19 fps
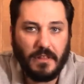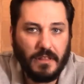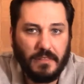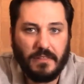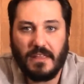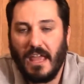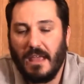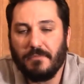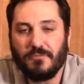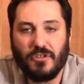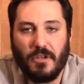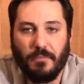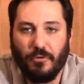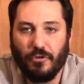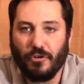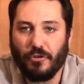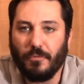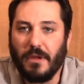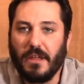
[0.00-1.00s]
the game's not
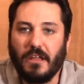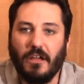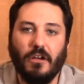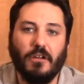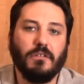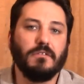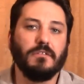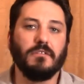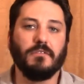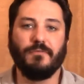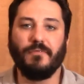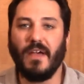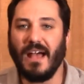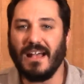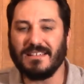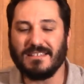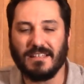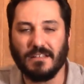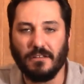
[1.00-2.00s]
Puerto Rico. It's
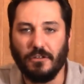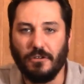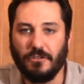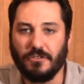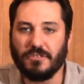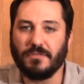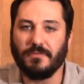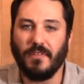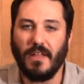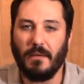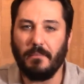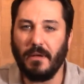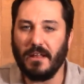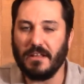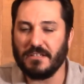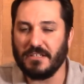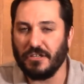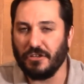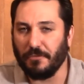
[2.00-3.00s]
fast and loose, fly by
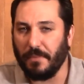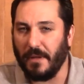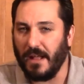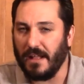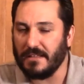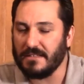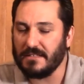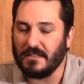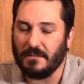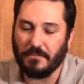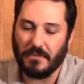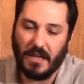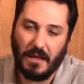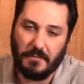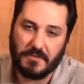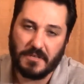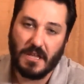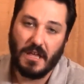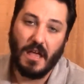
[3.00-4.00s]
the seat of your pants
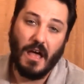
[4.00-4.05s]
sometimes.